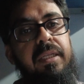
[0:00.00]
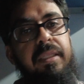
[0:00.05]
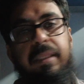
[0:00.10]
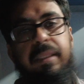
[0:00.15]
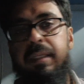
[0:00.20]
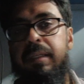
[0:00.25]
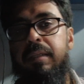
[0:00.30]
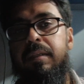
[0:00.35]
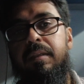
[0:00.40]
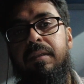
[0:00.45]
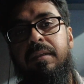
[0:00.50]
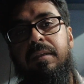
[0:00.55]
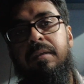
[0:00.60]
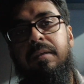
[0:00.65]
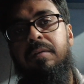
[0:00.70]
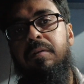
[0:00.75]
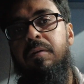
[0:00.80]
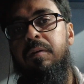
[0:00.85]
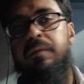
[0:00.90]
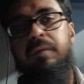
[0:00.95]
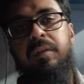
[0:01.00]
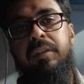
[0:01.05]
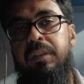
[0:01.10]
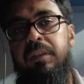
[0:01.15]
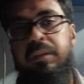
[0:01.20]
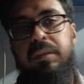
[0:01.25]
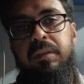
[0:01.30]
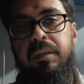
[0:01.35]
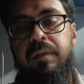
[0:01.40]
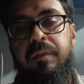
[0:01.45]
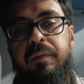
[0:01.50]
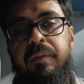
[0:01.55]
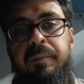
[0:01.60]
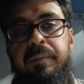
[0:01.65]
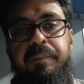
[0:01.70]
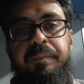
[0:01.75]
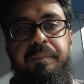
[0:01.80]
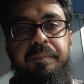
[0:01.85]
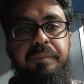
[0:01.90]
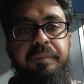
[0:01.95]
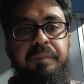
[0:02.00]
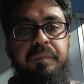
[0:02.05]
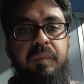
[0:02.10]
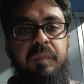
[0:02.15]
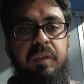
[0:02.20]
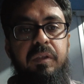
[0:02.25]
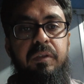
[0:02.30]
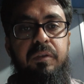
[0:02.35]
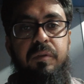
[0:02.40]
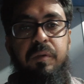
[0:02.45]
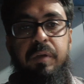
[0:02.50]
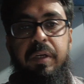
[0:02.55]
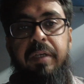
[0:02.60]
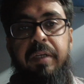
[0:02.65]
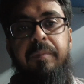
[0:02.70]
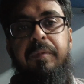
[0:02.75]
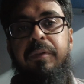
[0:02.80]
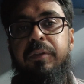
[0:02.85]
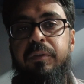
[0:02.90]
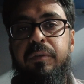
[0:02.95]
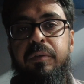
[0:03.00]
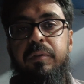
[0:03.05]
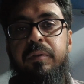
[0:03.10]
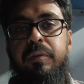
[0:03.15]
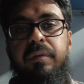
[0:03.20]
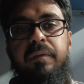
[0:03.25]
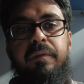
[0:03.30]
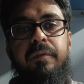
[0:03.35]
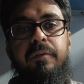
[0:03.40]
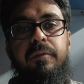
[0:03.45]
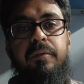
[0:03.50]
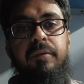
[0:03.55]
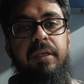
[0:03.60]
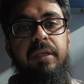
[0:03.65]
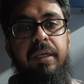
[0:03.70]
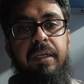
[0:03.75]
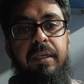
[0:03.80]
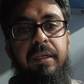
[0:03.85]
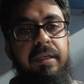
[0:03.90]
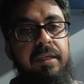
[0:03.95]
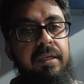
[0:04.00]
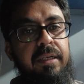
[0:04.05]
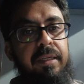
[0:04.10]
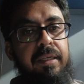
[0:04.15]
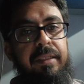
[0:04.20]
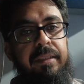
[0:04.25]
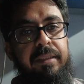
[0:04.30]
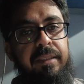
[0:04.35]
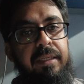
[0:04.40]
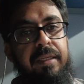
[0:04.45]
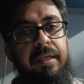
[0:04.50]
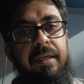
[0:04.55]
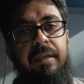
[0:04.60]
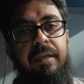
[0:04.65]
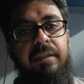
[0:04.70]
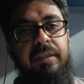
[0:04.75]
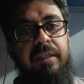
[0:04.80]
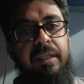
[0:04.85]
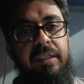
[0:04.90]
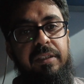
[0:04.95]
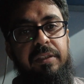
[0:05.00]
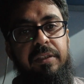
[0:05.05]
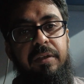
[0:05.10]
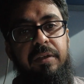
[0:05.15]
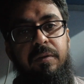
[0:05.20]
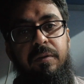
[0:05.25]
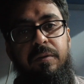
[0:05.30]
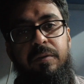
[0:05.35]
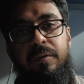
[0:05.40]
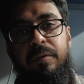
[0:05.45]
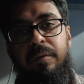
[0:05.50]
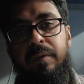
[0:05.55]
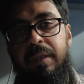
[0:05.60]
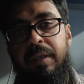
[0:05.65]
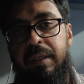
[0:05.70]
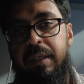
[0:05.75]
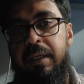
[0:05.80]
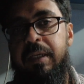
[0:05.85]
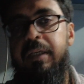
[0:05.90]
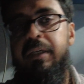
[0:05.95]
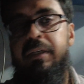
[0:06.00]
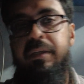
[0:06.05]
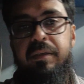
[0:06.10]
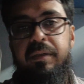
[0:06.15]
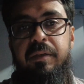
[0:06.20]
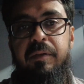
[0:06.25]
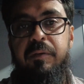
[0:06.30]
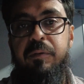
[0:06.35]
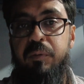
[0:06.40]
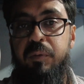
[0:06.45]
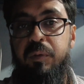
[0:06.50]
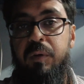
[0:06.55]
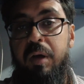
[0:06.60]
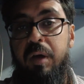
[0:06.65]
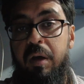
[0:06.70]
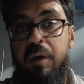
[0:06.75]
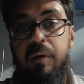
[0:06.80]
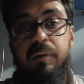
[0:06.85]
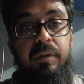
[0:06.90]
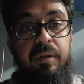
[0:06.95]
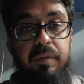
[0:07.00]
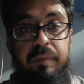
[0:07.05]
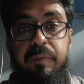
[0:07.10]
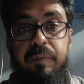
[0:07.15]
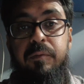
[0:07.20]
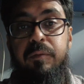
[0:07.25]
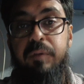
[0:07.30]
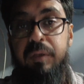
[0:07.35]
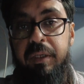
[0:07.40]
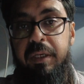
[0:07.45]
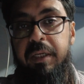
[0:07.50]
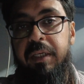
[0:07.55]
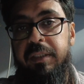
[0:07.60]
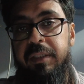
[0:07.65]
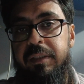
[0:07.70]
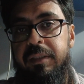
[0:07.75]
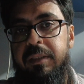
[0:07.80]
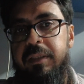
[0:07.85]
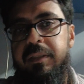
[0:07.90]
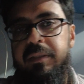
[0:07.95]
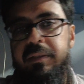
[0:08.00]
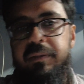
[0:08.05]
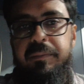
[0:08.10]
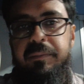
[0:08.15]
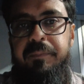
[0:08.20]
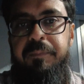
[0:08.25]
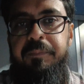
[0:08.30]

and then the non-veg is served. So let me show you the food, and then I'll taste it also, and let you know how the food taste is.